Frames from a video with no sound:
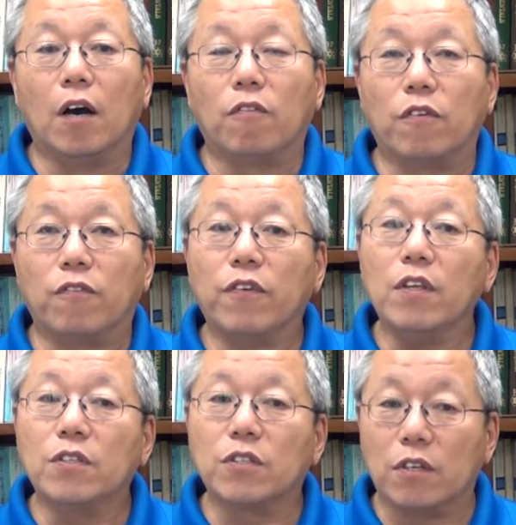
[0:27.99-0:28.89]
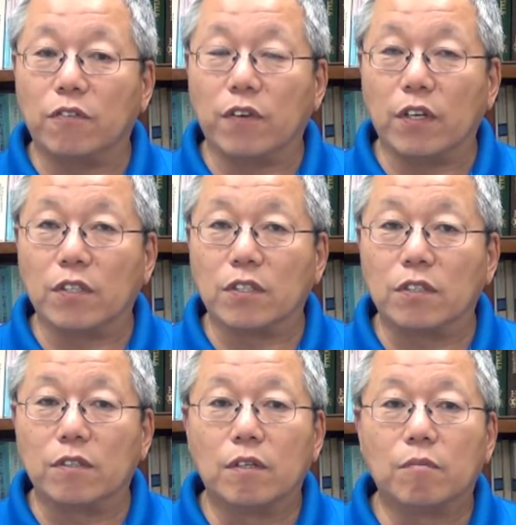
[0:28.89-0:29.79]
Uh, for fin
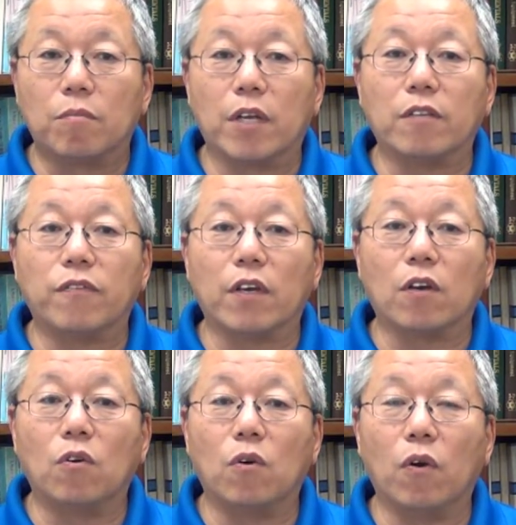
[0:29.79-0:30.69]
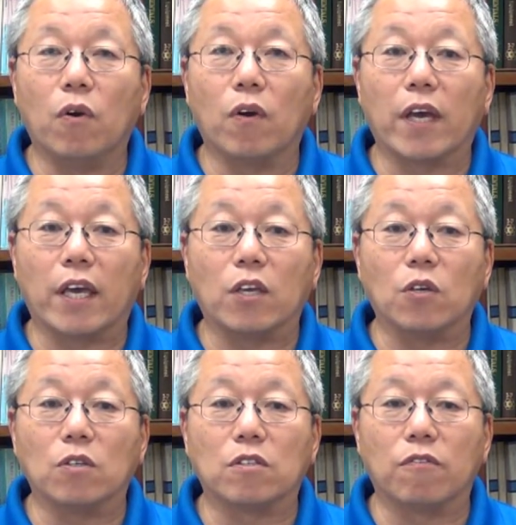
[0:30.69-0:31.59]
surface, plate fin coil can
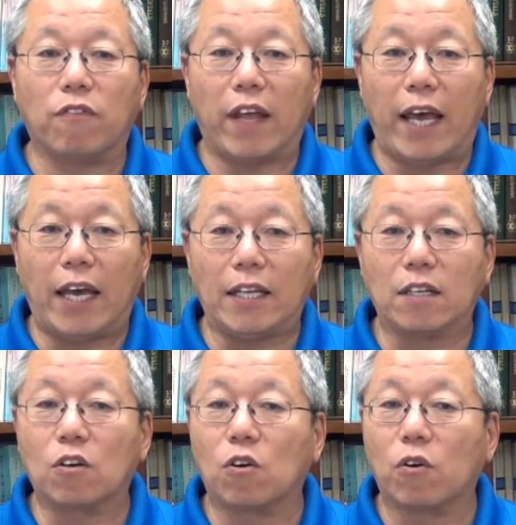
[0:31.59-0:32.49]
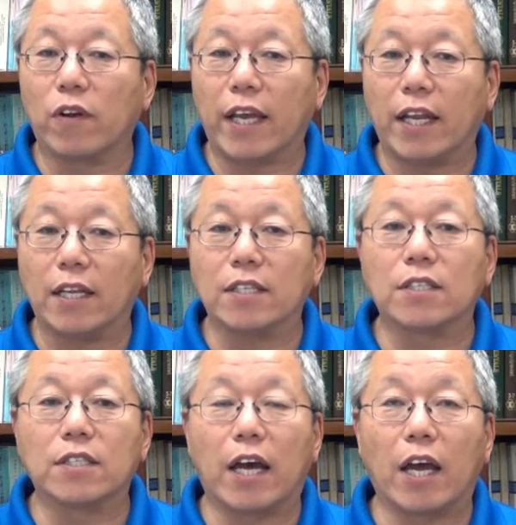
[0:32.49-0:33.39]
use flat, corrugated,
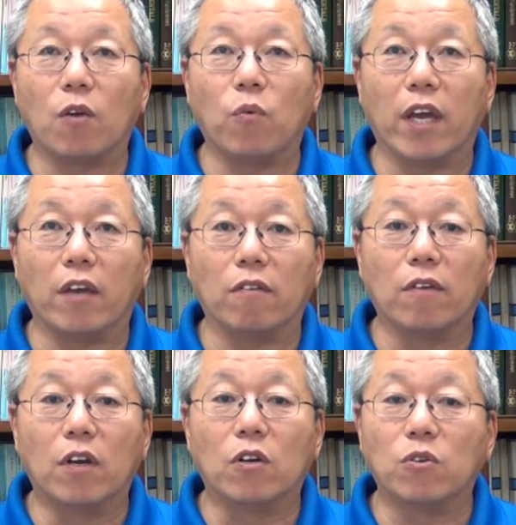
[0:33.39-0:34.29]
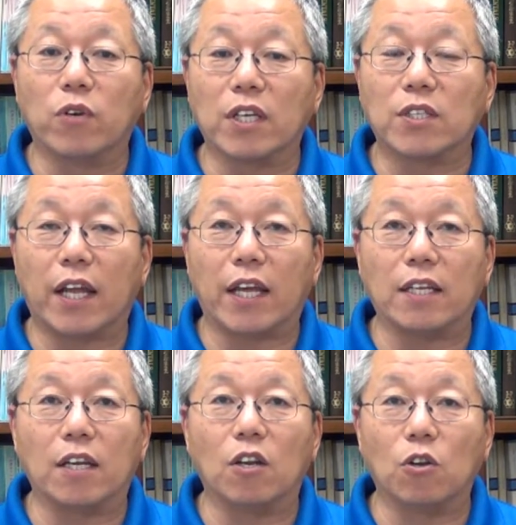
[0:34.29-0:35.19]
sine wave, raised
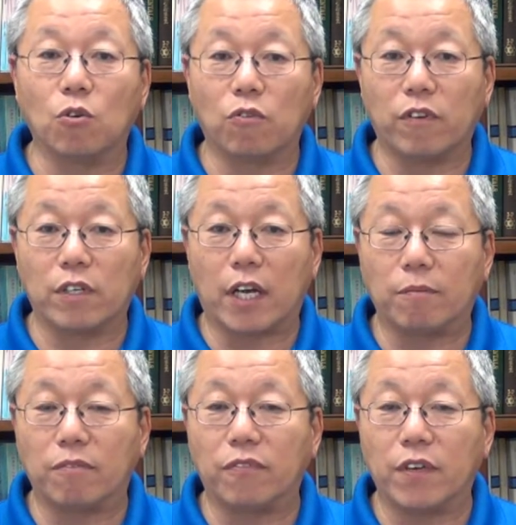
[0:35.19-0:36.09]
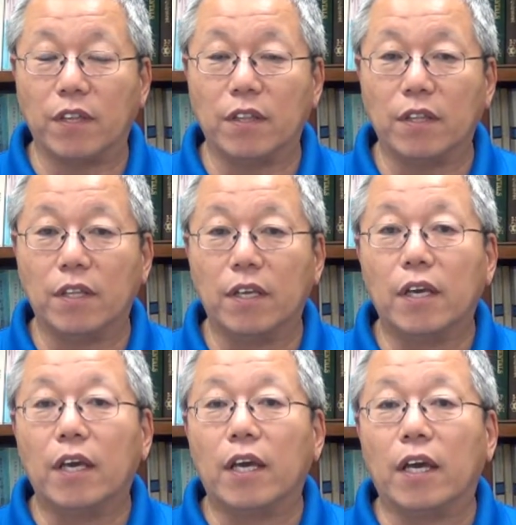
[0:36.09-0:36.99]
and louver type of fin
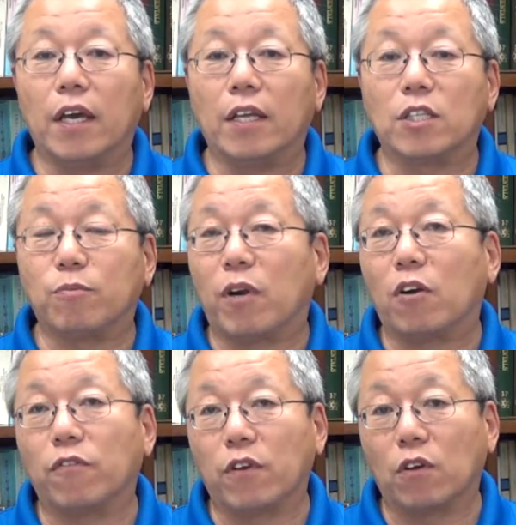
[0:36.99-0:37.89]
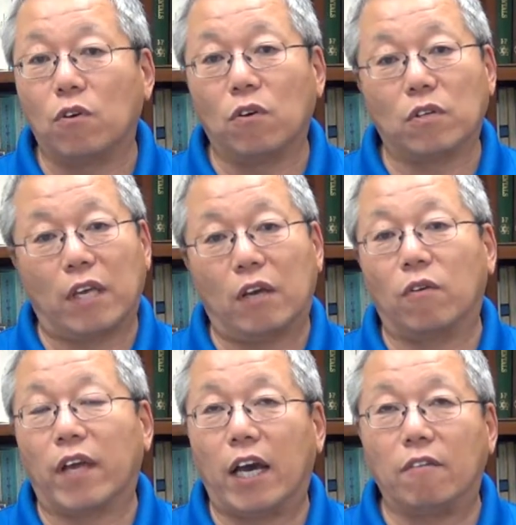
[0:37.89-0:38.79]
and spiral fin coil can
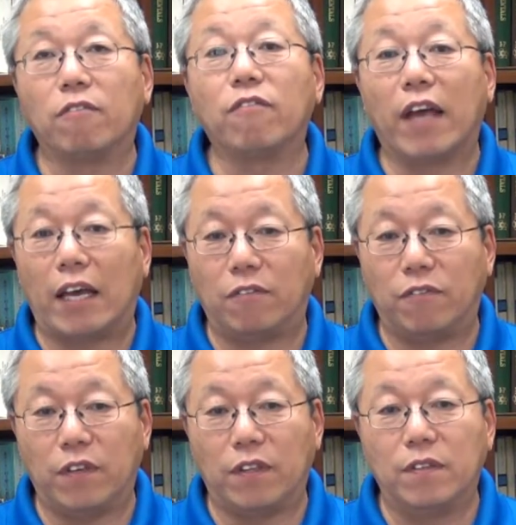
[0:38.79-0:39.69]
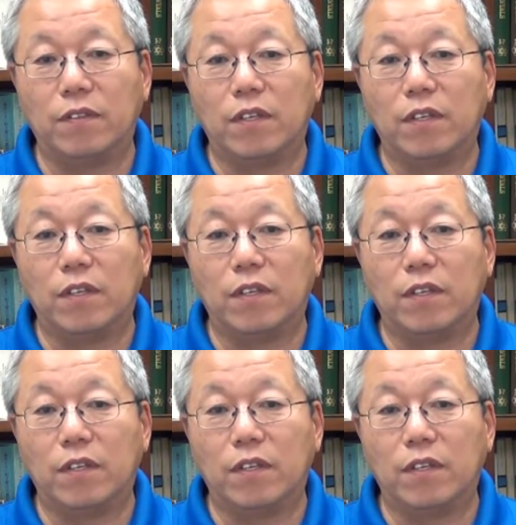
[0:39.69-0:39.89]
only have flat fin.